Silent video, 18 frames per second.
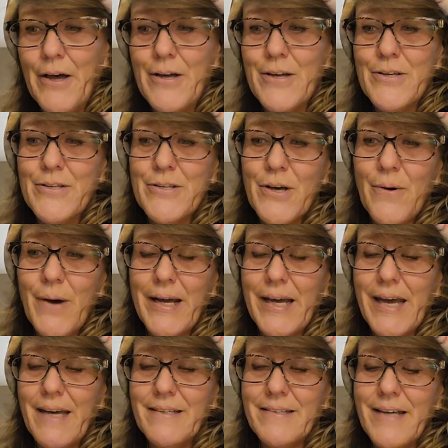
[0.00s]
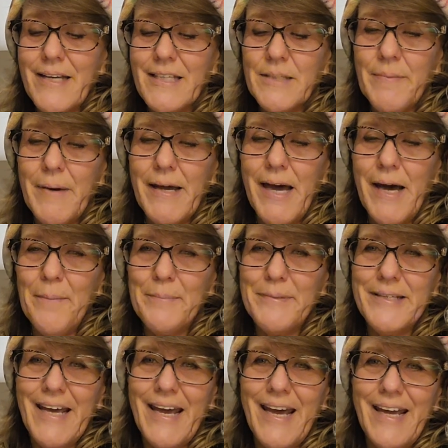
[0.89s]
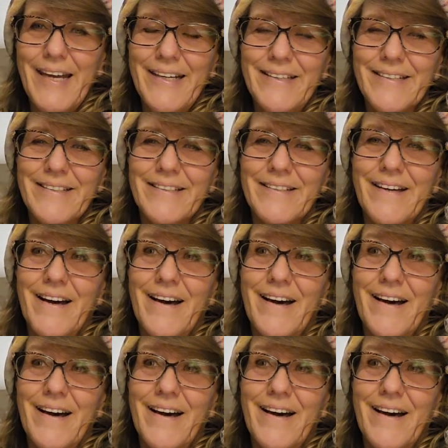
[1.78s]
So I guess that's my update.